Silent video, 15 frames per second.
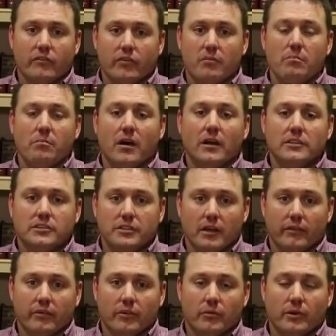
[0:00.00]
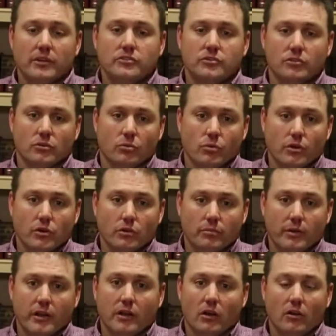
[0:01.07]
from much of the rest of the world
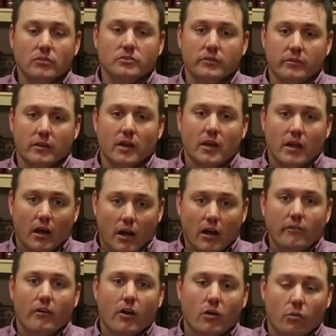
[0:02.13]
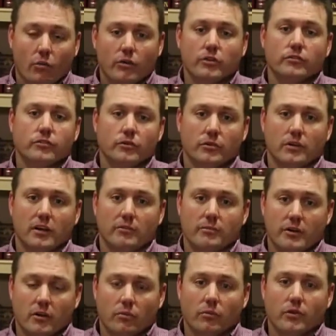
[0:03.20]
because of our wonderful
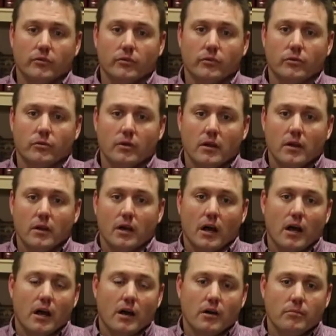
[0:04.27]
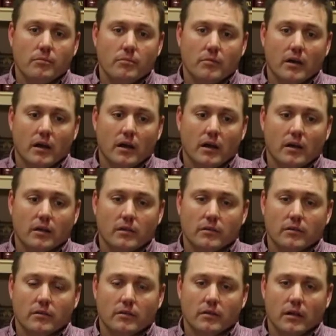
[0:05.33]
government, our wonderful
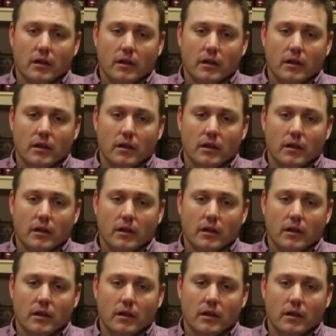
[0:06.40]
the